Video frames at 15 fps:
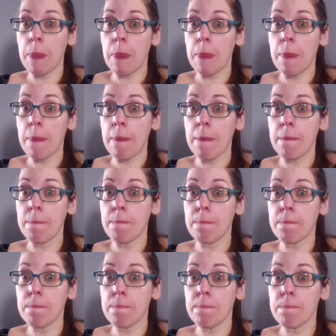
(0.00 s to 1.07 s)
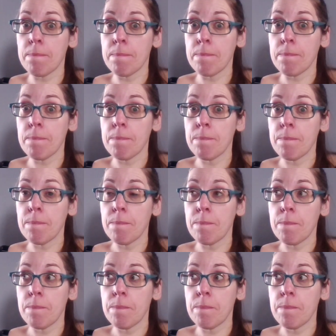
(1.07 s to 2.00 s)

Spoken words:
Nothing is said.